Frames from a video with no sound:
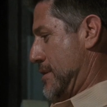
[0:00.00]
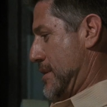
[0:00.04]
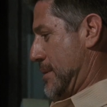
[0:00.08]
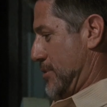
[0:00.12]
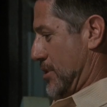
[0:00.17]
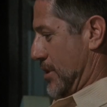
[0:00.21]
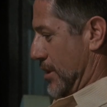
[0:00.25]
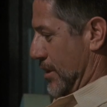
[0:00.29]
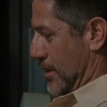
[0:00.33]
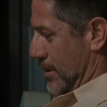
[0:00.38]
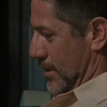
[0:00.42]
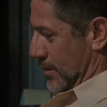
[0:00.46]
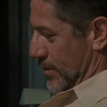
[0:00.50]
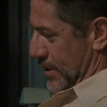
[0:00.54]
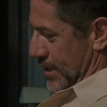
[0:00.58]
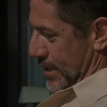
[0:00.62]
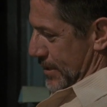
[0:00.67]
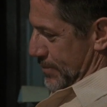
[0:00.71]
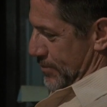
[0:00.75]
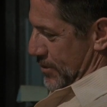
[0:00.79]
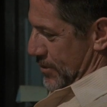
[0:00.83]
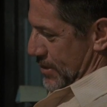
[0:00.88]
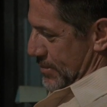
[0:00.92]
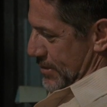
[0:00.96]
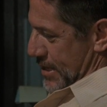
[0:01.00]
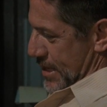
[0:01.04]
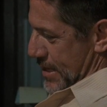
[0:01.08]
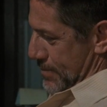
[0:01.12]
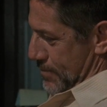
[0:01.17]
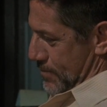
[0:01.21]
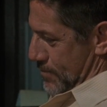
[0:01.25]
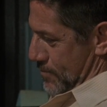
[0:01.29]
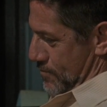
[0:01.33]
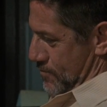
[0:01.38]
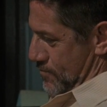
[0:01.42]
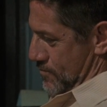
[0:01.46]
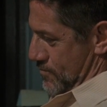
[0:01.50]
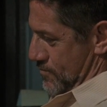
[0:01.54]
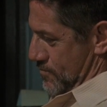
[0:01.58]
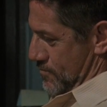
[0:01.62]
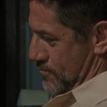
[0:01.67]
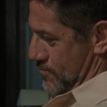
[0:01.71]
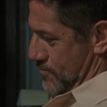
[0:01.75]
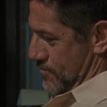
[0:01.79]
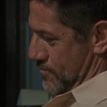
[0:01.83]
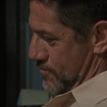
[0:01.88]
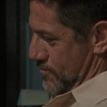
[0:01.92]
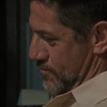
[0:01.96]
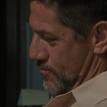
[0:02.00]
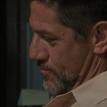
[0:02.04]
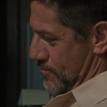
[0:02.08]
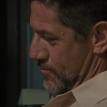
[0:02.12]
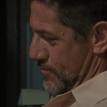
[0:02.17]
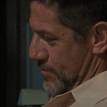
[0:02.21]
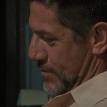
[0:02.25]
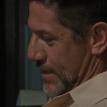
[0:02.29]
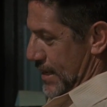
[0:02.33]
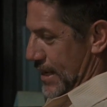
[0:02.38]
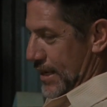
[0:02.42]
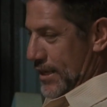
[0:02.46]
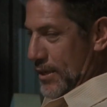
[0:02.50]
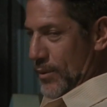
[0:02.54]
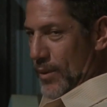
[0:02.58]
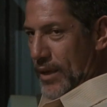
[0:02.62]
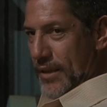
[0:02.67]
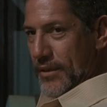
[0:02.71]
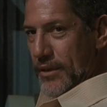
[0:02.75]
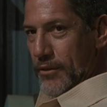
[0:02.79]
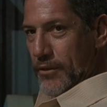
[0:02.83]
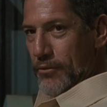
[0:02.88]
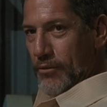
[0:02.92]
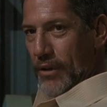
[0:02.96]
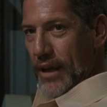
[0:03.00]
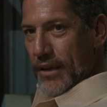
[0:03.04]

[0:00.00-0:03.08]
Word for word: Jumps all the way up the map. Are you on the